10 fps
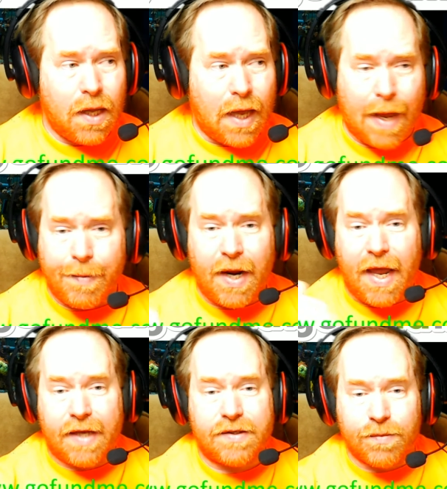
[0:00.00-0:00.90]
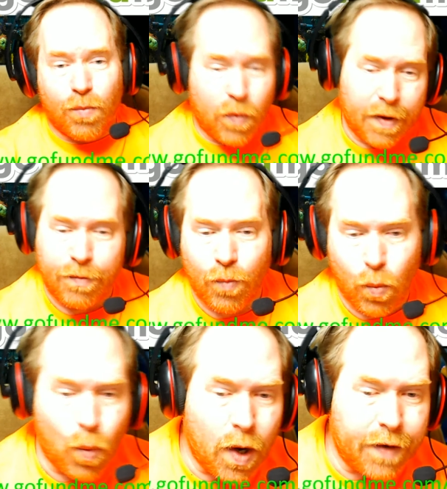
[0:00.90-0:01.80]
I'm not asking
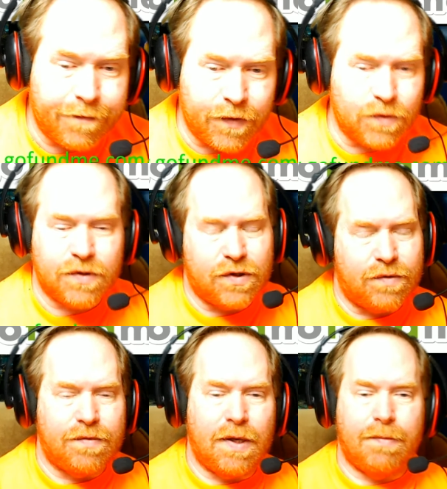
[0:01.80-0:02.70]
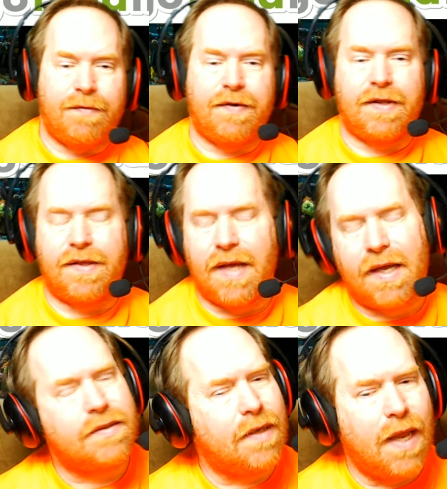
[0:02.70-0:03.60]
one of you to give me
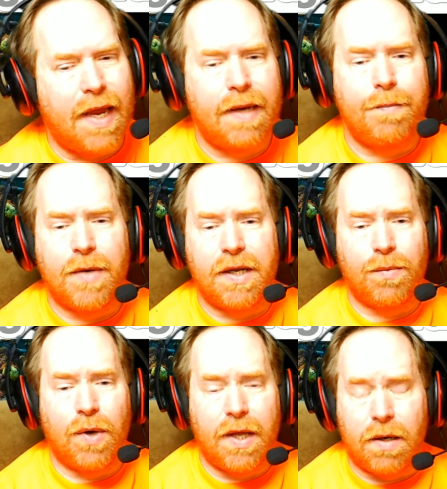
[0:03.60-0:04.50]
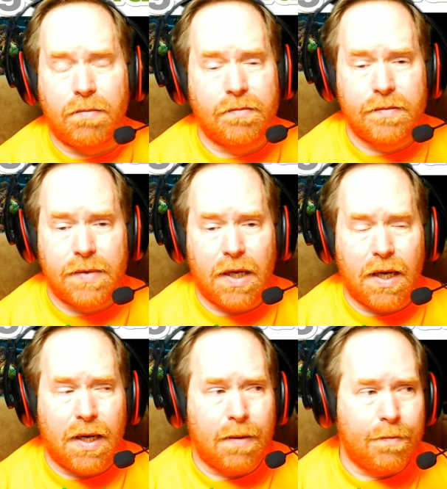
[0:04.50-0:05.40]
$50,000. Any money will help,
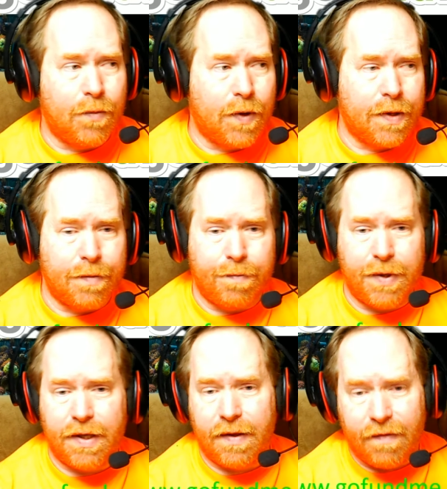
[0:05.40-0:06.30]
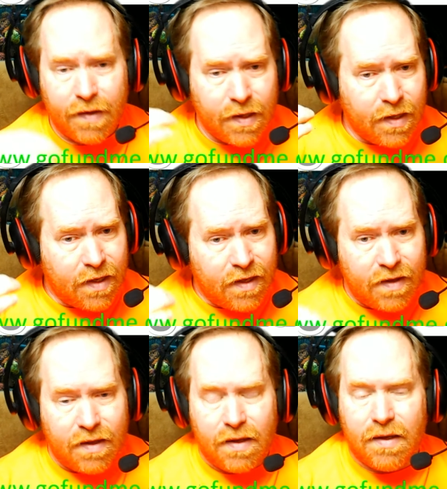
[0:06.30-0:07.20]
whether it be
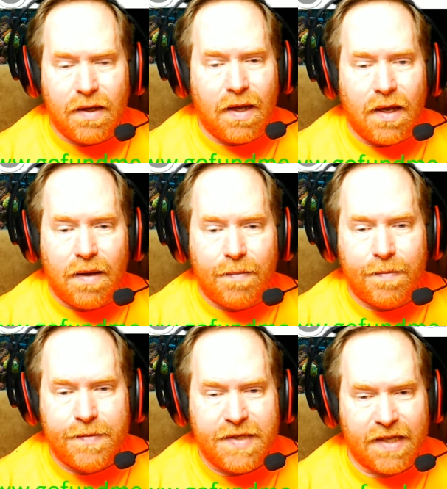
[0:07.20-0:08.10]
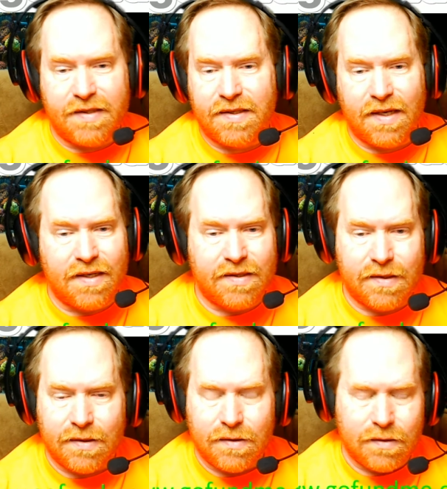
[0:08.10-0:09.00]
10
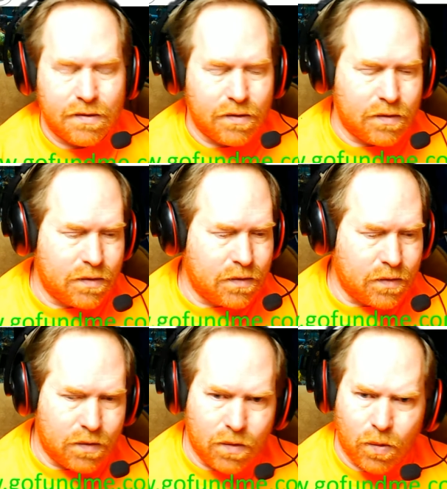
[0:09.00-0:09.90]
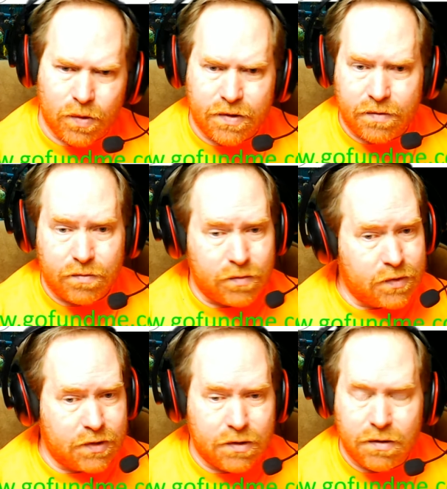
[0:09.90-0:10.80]
cents or
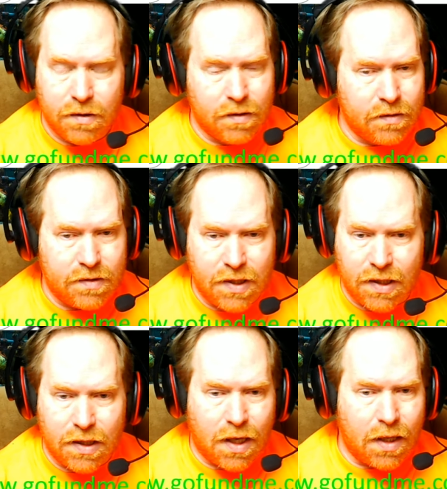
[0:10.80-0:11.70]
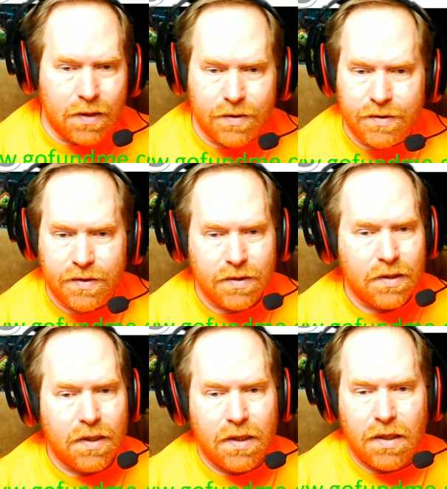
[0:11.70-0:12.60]
$10,
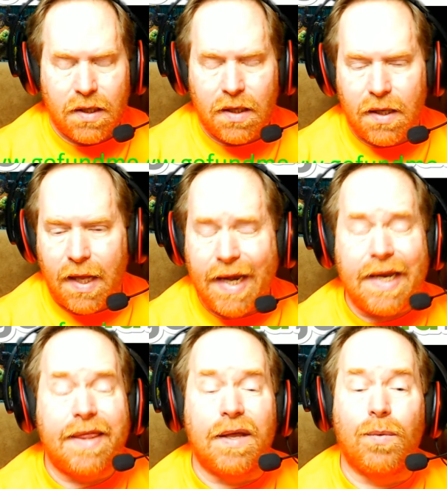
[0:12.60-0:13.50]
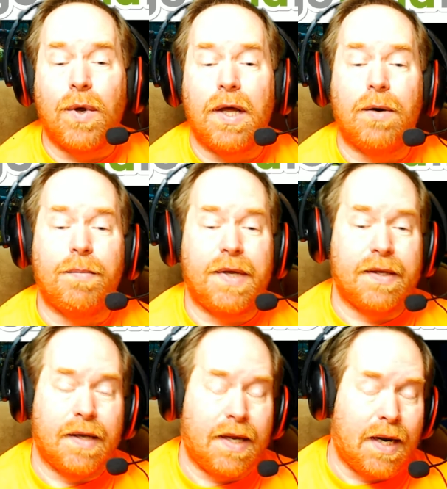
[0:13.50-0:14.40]
anything will help me,
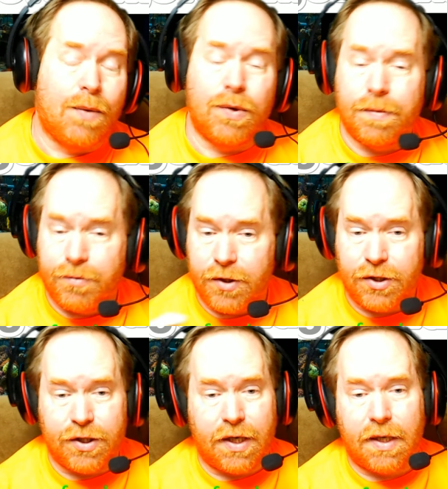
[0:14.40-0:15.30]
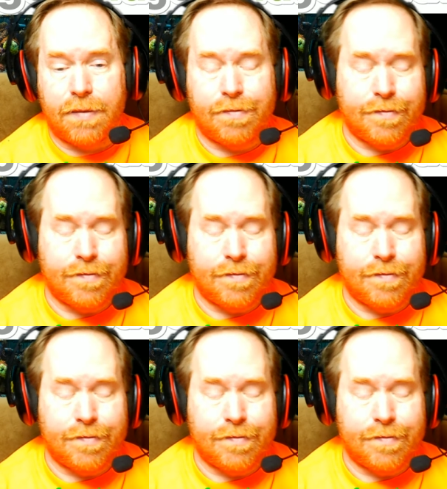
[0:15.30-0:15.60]
and I would appreciate it.